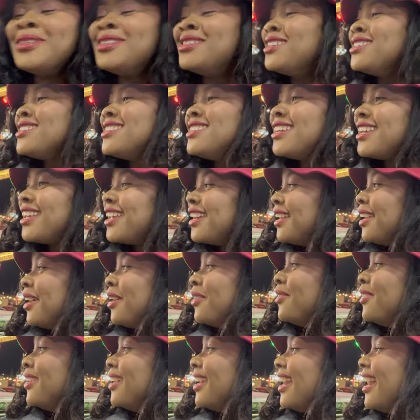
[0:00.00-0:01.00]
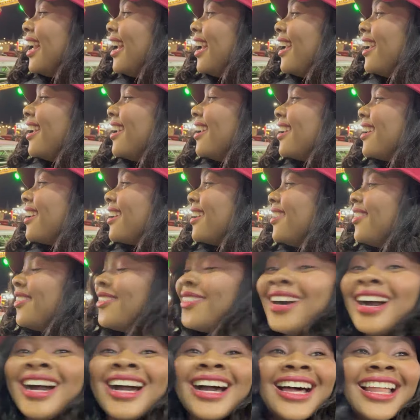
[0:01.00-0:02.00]
is just looking at me like,
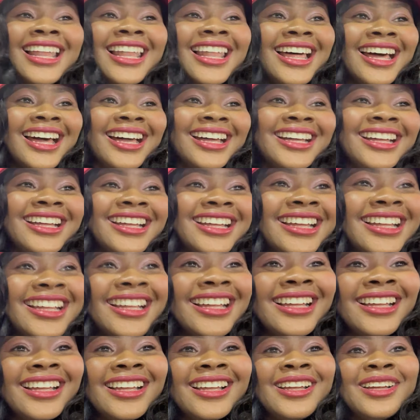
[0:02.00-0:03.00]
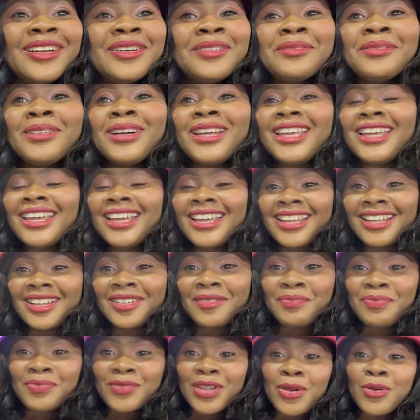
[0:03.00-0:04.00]
wahala but yeah
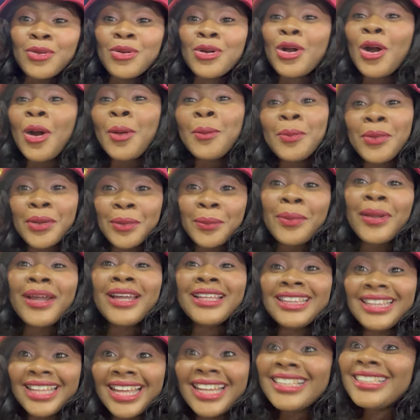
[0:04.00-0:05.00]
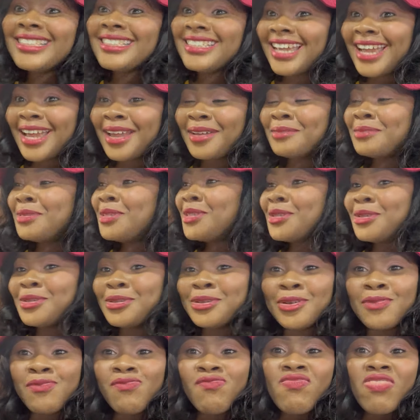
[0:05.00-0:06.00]
we'll come prepared next time
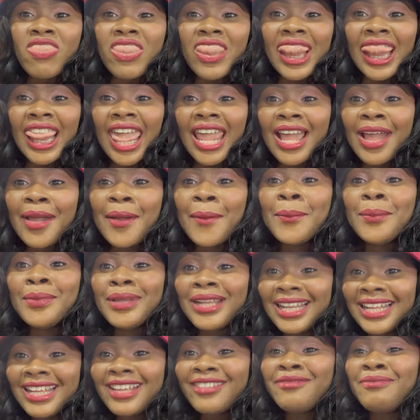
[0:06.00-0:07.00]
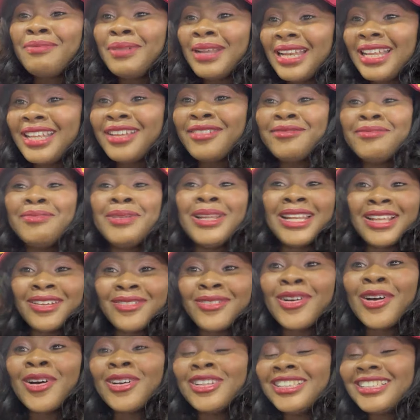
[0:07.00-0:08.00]
so believe believe
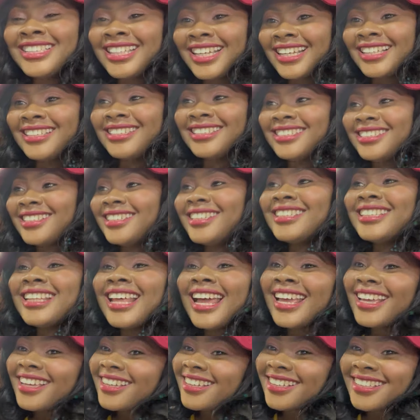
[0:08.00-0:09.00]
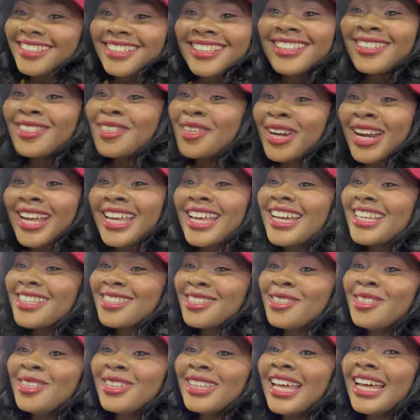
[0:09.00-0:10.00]
believe content it's like
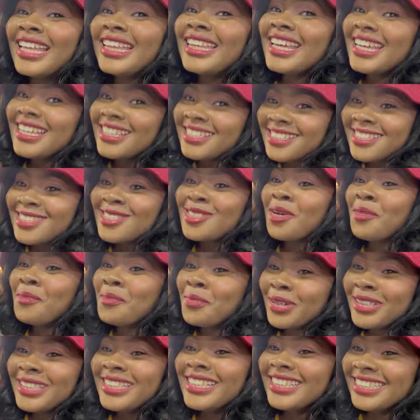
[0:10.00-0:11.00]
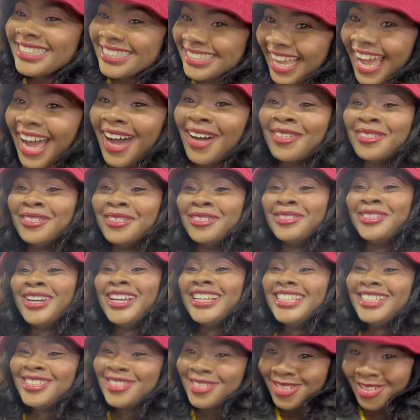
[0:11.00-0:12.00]
Gurayat knew that there is somebody in town
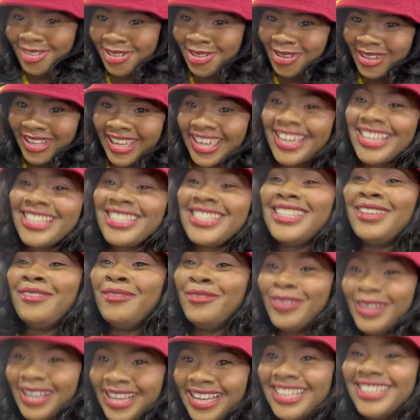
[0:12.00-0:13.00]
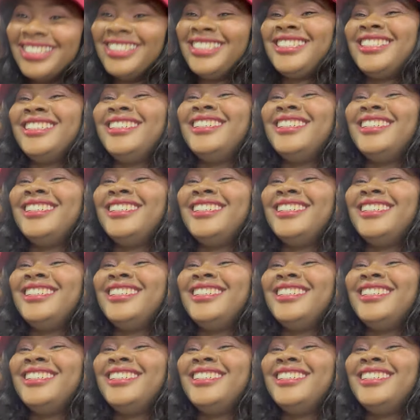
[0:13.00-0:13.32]
ready to showcase the village